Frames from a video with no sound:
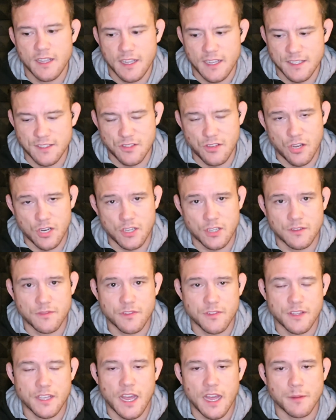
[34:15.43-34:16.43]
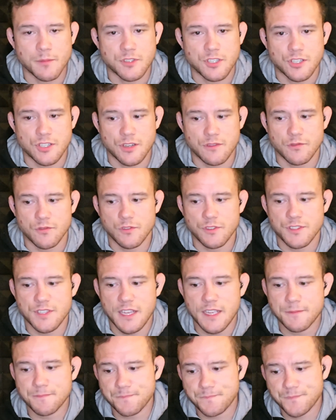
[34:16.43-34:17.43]
It's not good for the IBJJF rule
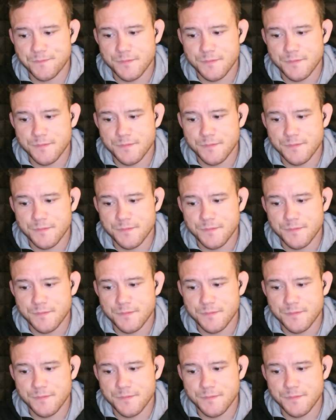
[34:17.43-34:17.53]
set,